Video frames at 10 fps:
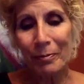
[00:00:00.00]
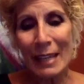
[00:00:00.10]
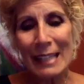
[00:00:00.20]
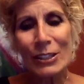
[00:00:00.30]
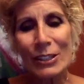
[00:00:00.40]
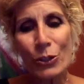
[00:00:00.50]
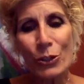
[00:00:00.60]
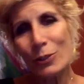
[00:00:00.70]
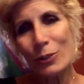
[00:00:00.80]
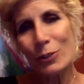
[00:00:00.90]
And so
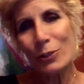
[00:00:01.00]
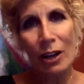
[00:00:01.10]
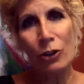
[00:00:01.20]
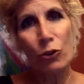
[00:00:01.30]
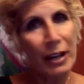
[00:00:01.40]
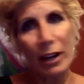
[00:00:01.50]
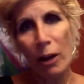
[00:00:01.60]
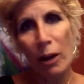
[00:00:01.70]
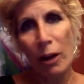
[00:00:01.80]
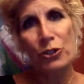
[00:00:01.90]
this was a great
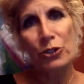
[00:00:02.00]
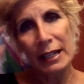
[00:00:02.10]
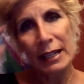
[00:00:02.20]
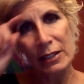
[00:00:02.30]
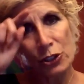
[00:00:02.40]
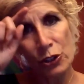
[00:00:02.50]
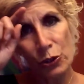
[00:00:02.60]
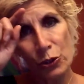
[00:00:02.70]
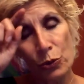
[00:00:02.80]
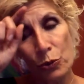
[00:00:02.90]
opportunity
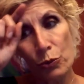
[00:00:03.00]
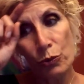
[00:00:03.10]
to